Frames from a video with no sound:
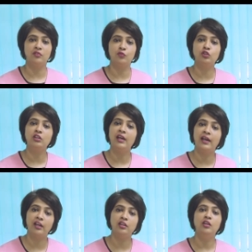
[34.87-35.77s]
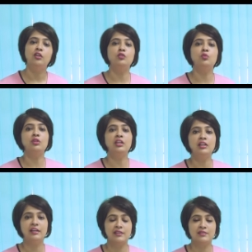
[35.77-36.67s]
For the hair you need
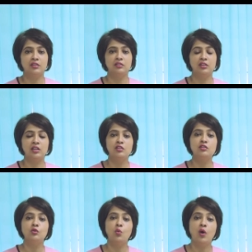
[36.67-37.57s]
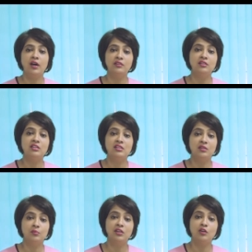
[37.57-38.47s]
a laser. There is no other
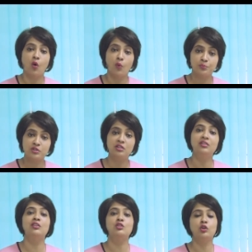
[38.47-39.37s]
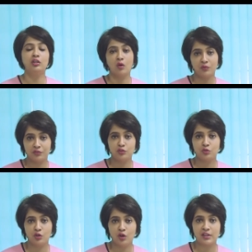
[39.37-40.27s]
treatment option that you can offer
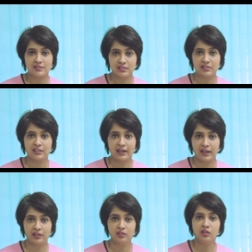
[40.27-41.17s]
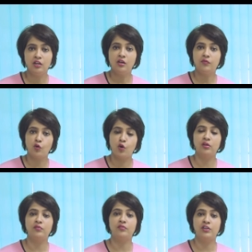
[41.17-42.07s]
to your aesthetic client
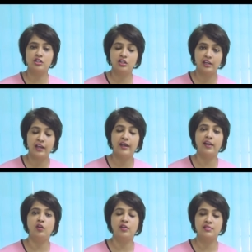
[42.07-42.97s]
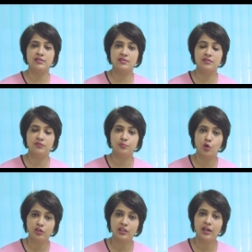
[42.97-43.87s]
for facial hair, excessive
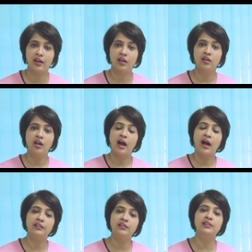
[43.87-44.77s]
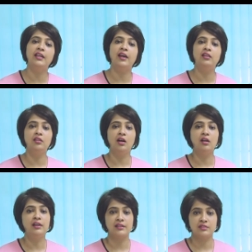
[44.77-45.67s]
body hair, other than
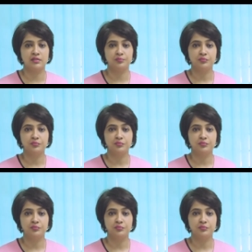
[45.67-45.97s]
a laser.